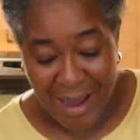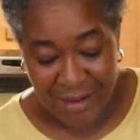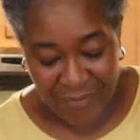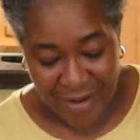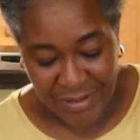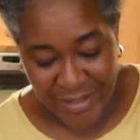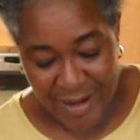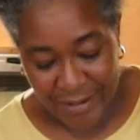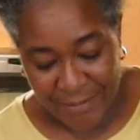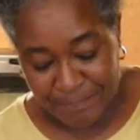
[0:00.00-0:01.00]
cauliflower
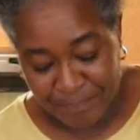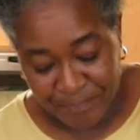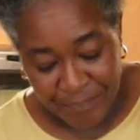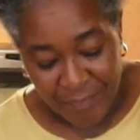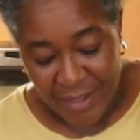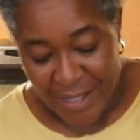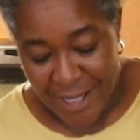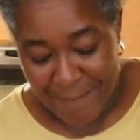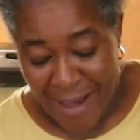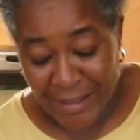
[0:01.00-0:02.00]
salad.
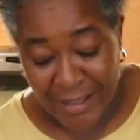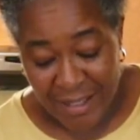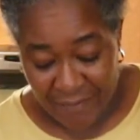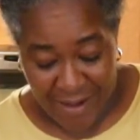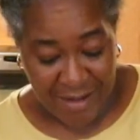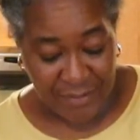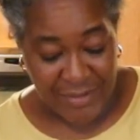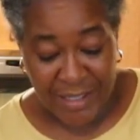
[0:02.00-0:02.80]
I love olives.